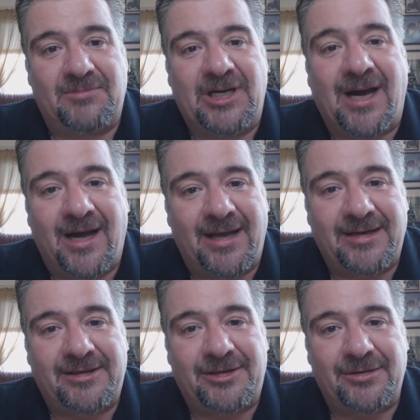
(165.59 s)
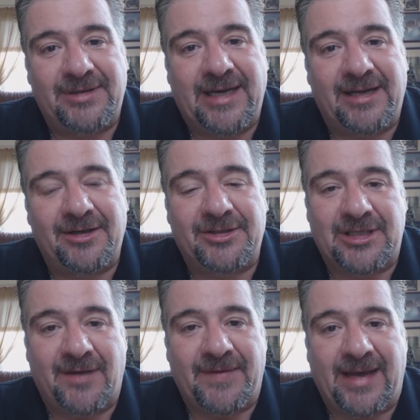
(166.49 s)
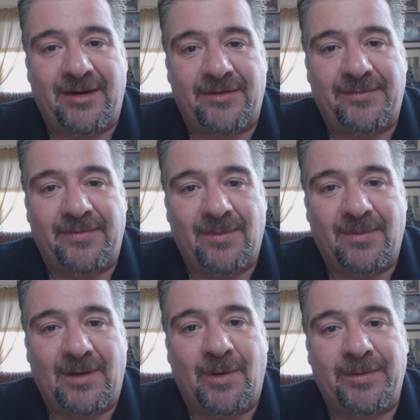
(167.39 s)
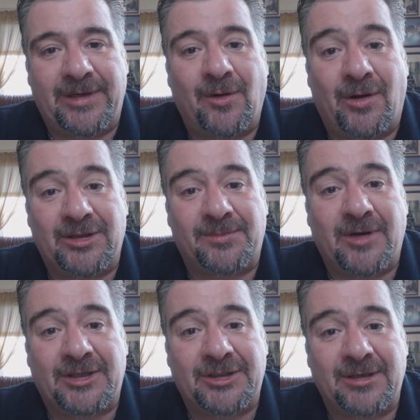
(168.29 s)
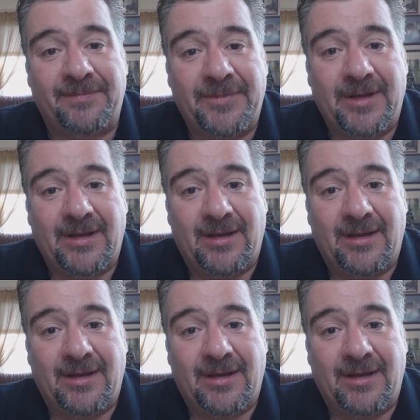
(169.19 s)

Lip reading: guide to getting yourself out of what we call depression.